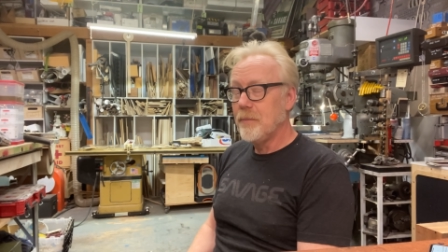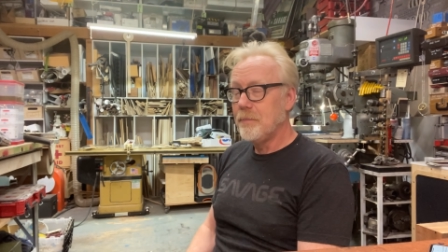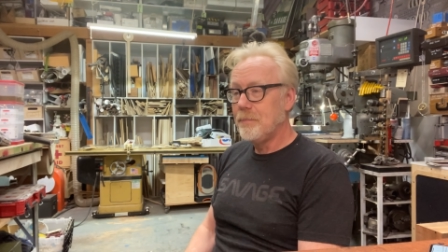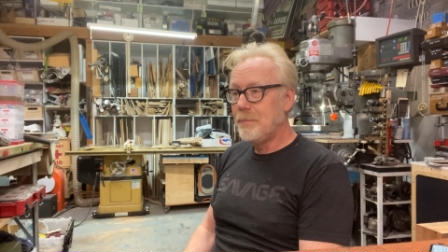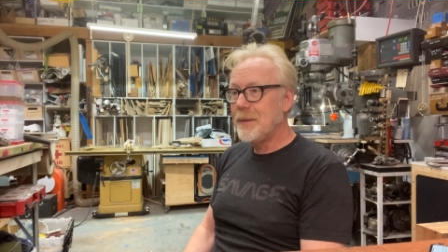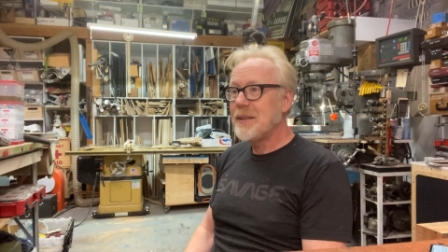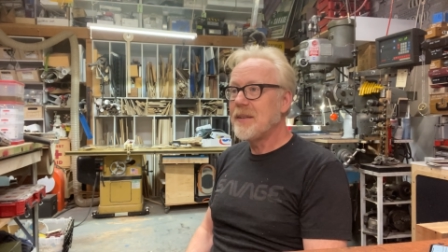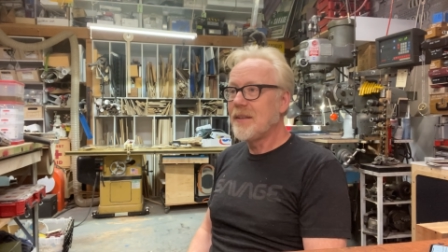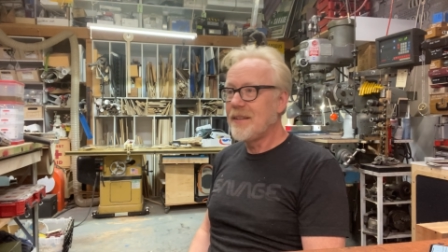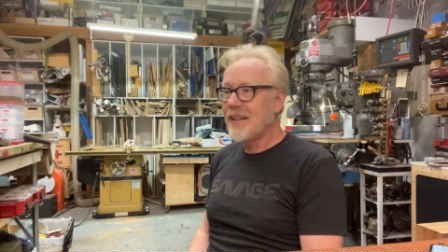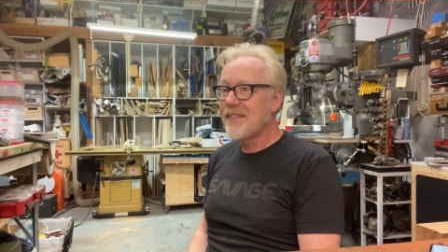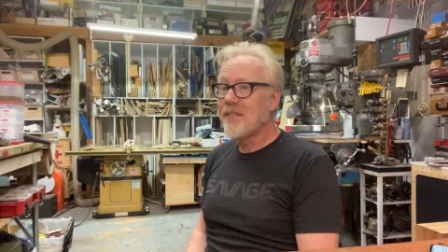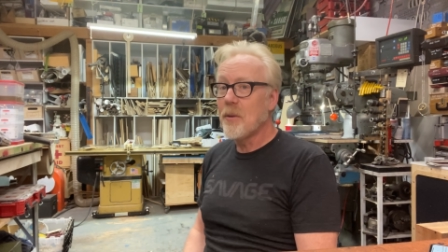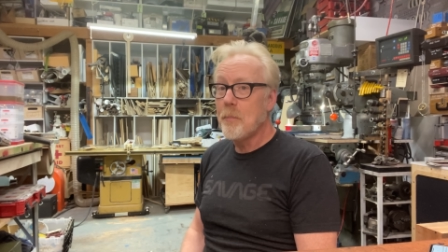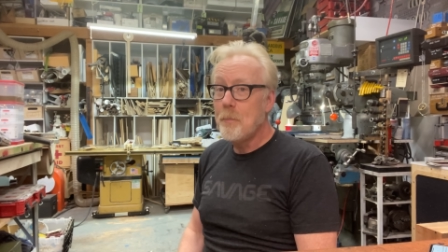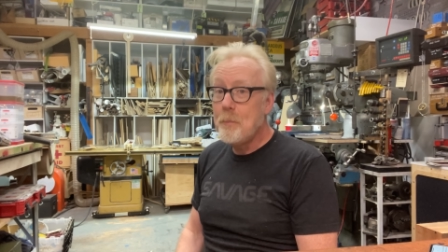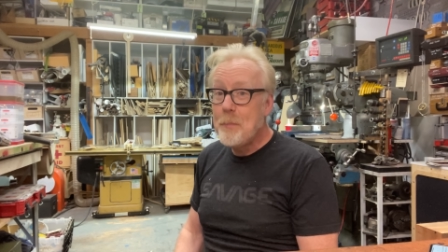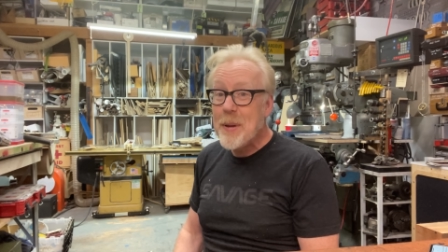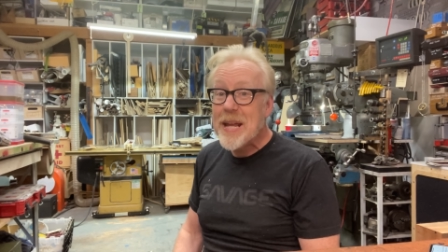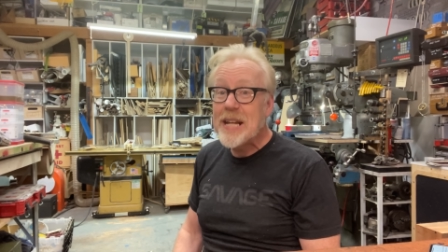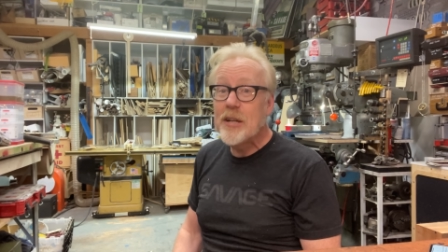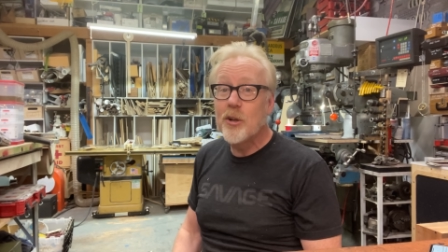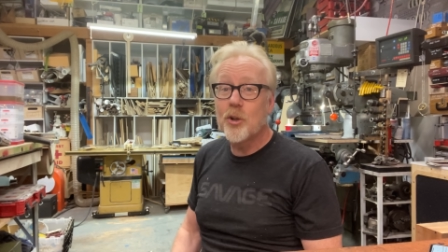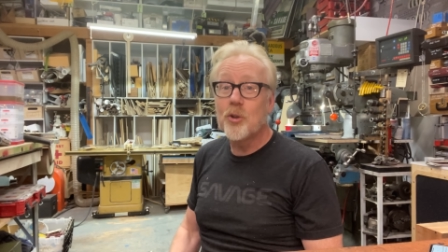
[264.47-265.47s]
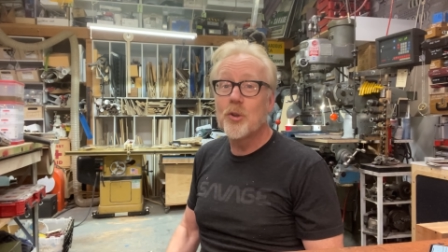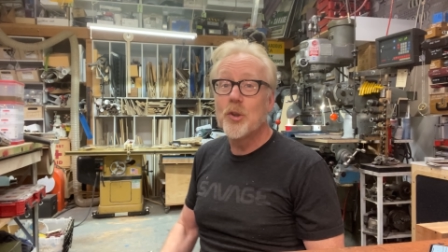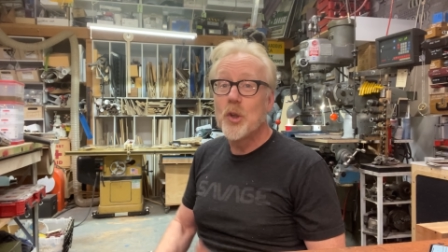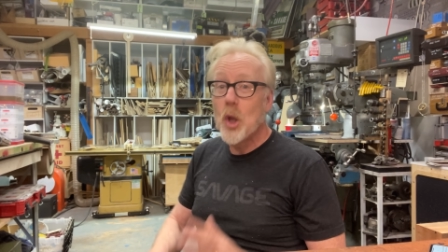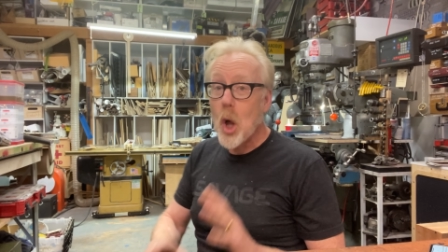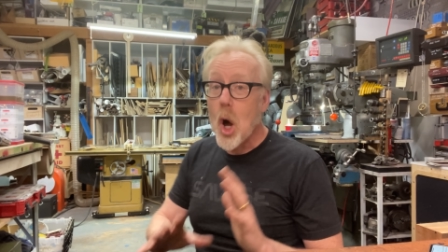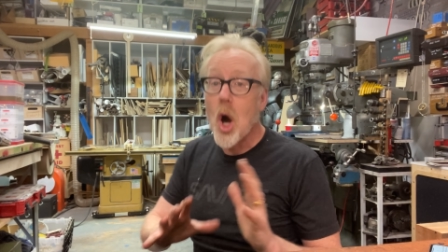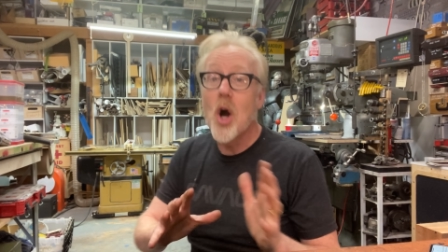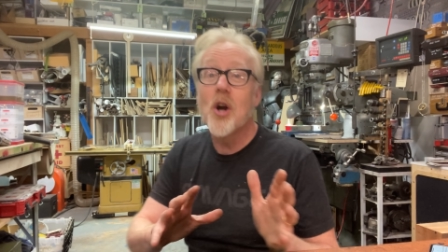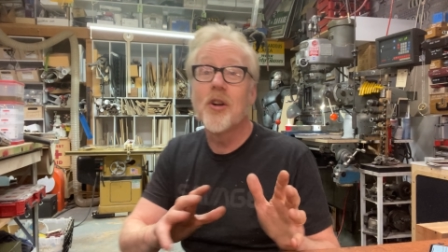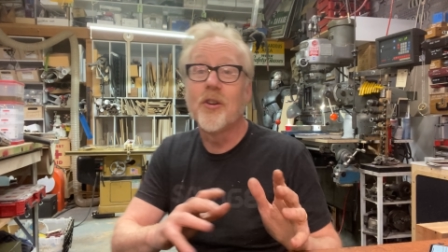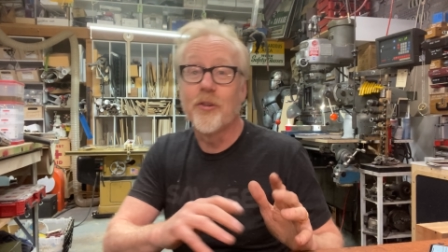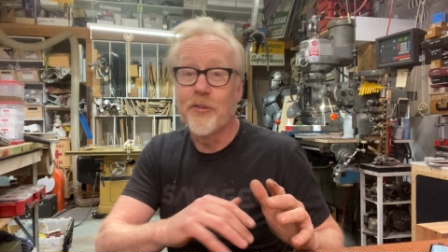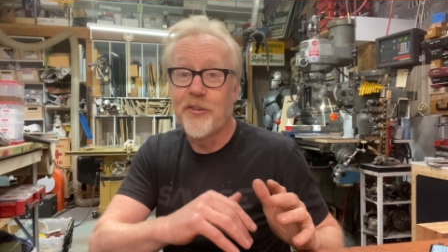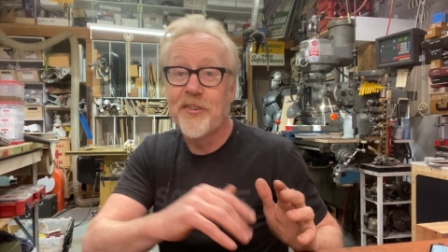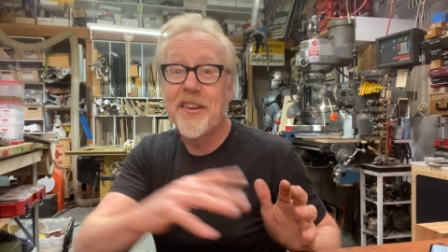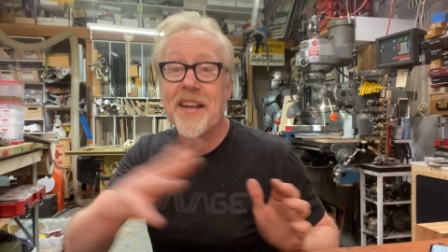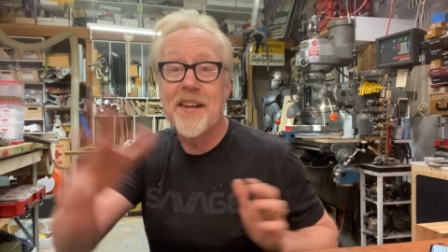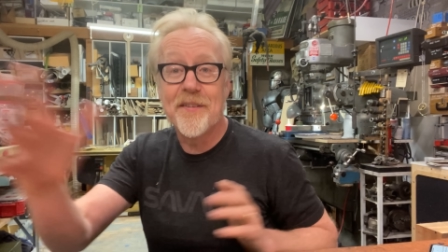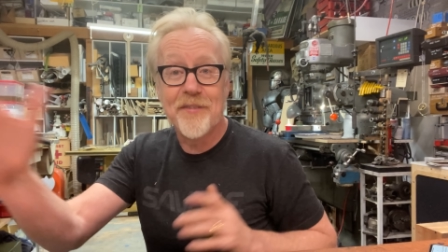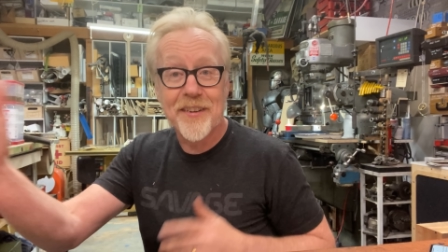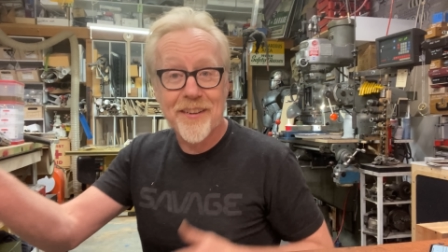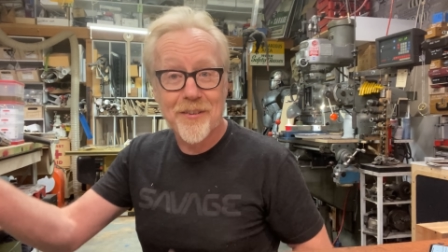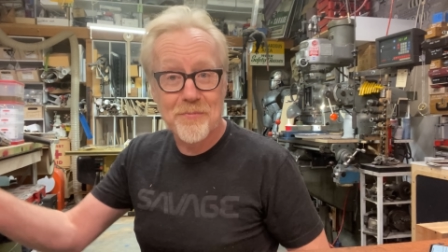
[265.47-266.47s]
But that's a bigger, longer
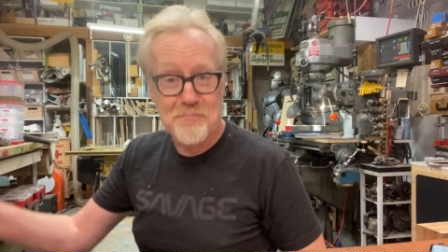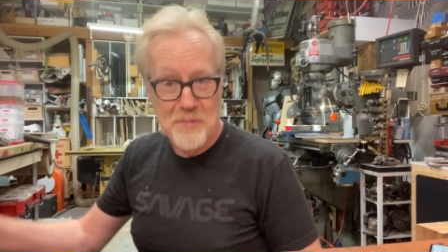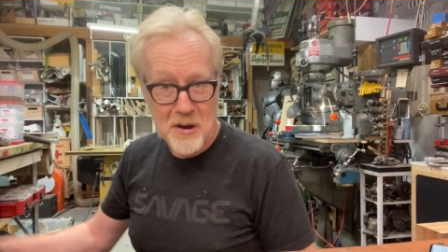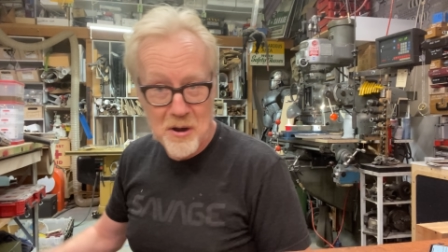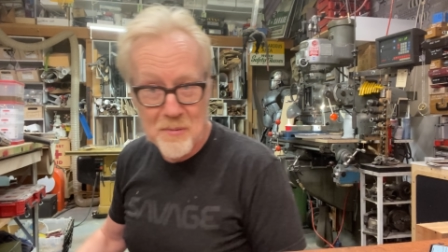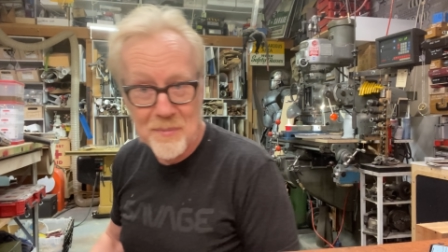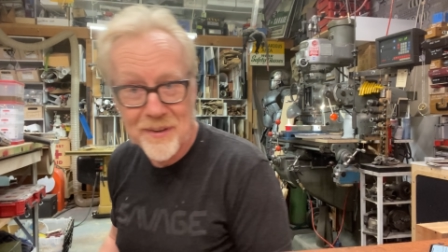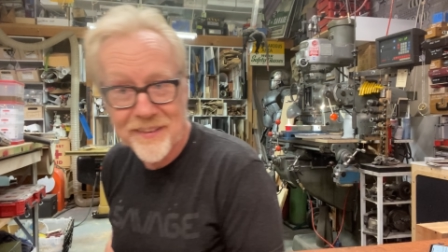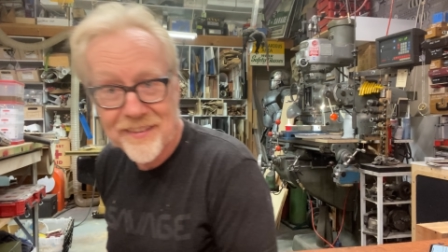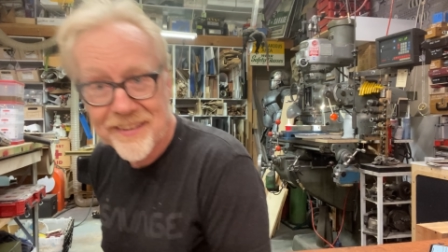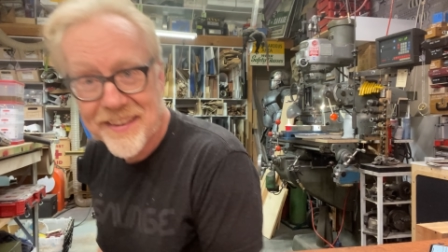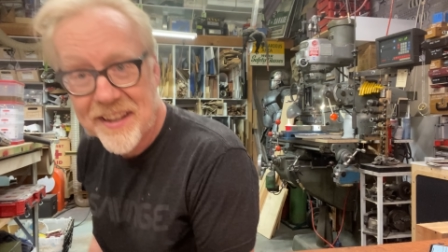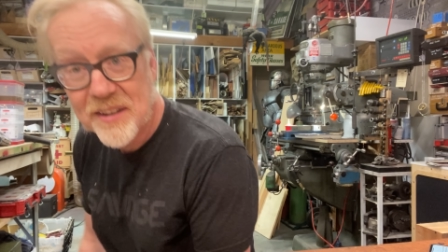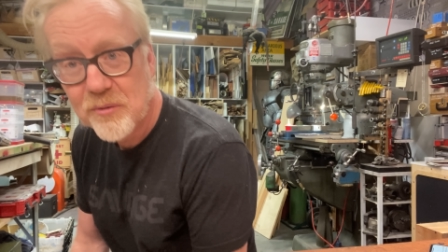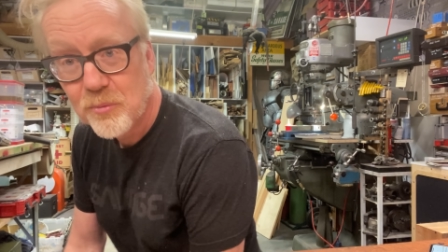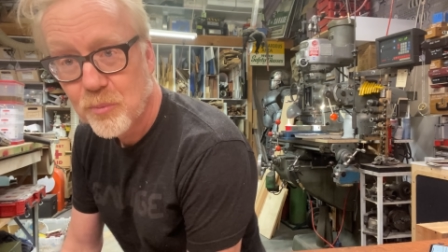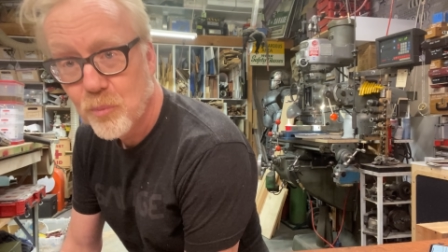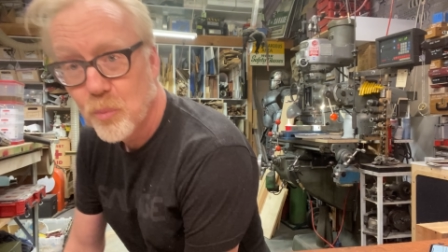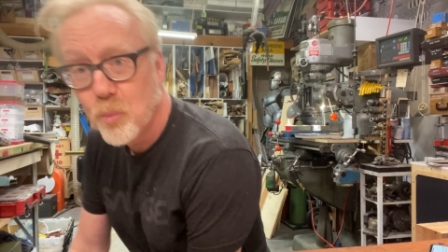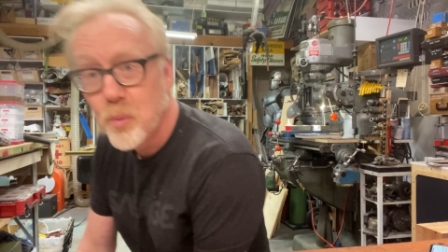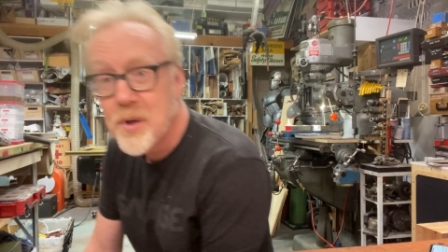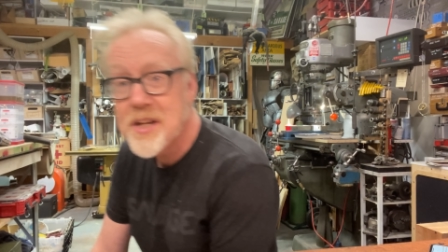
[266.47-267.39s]
set of experiments than